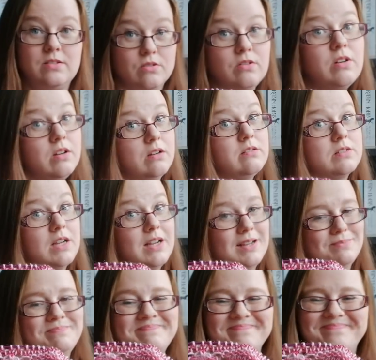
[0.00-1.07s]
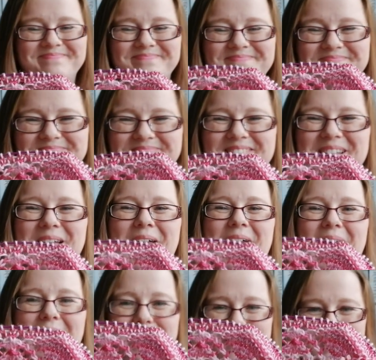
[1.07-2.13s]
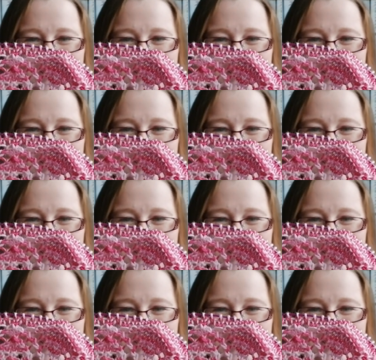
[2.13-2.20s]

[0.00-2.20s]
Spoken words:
took a long time. And I